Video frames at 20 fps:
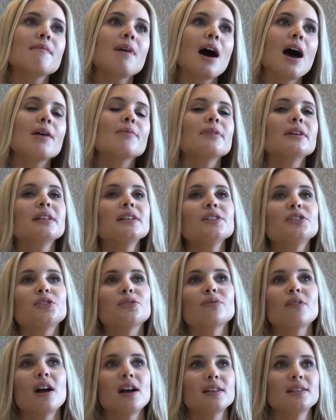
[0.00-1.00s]
I really
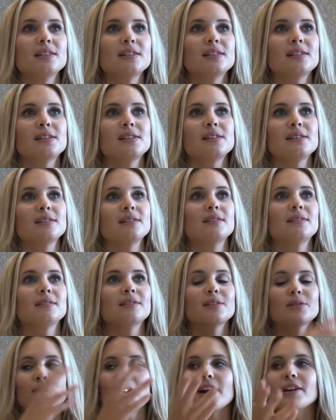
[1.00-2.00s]
trust
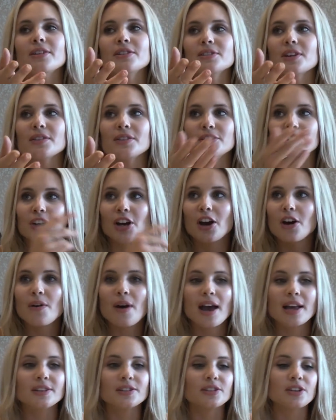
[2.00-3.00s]
the writers on the
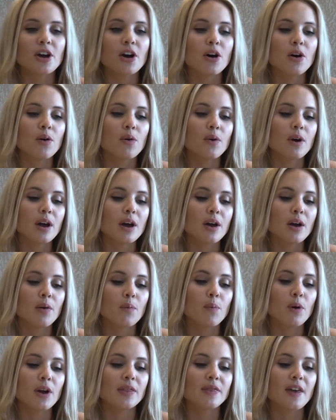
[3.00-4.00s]
show, and so
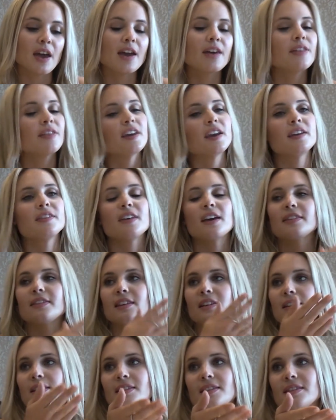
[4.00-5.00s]
when they think
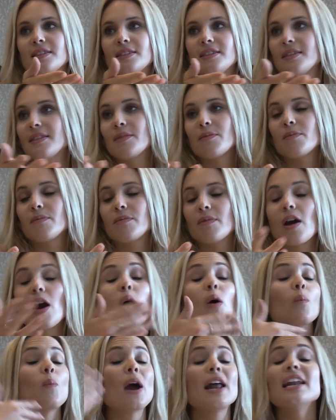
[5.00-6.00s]

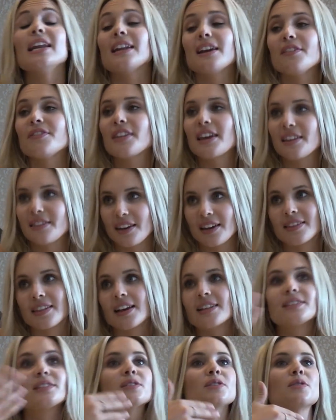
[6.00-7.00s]
when and if they think
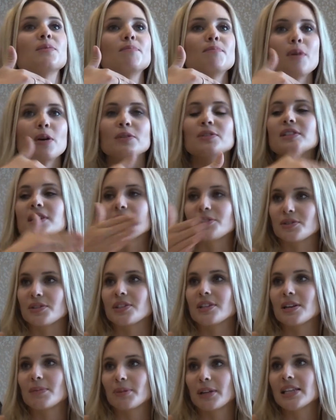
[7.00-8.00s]
that's the most
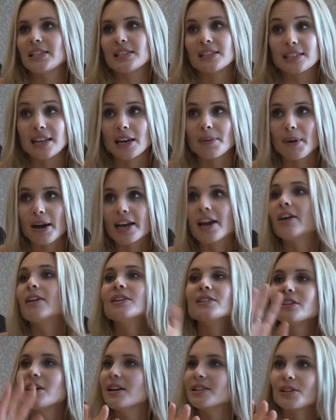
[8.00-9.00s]
interesting place to take my
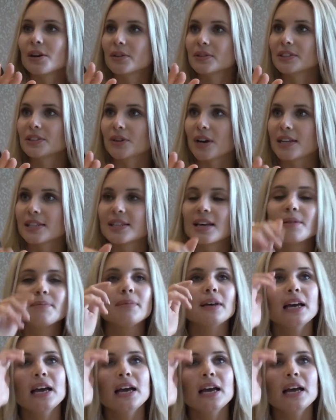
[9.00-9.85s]
character, I totally trust them.